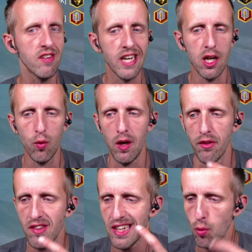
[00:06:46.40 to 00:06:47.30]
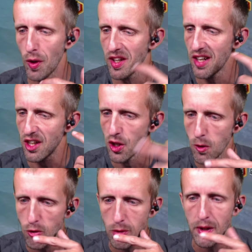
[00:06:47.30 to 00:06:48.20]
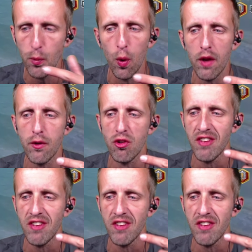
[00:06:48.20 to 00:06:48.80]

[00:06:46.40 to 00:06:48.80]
tank around, the T-29 used to be one of those